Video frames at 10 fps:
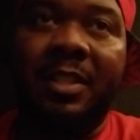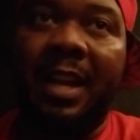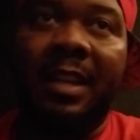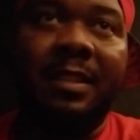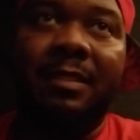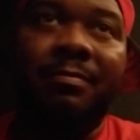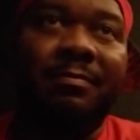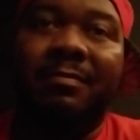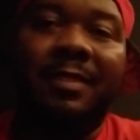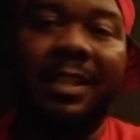Jenkins.
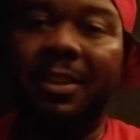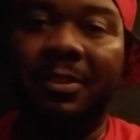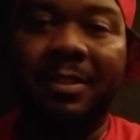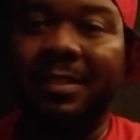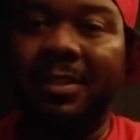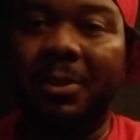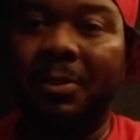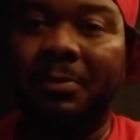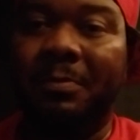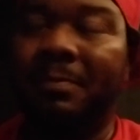You know, there's
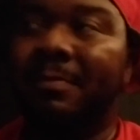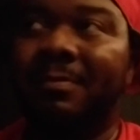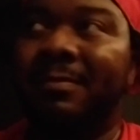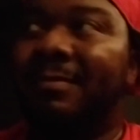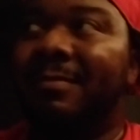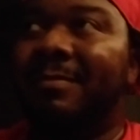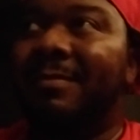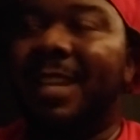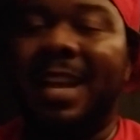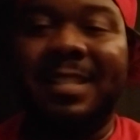no,
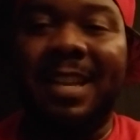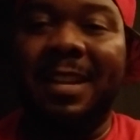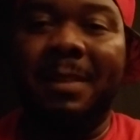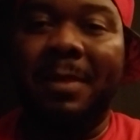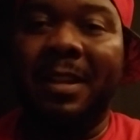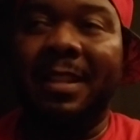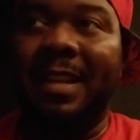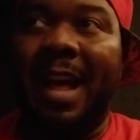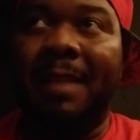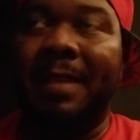you can't say nothing better than
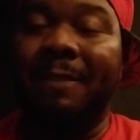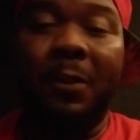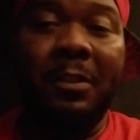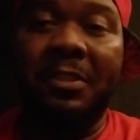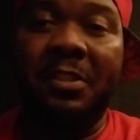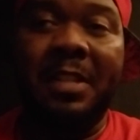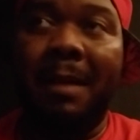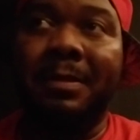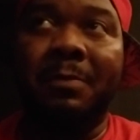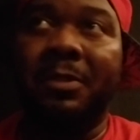that. That first
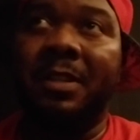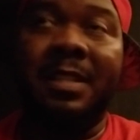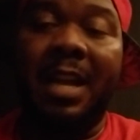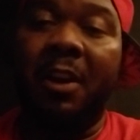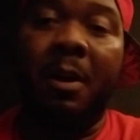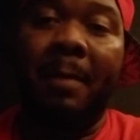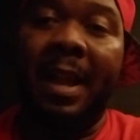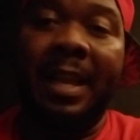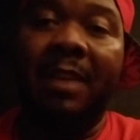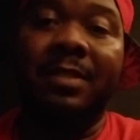interception was just error on
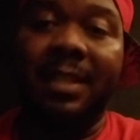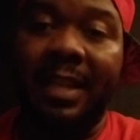Mike Evans.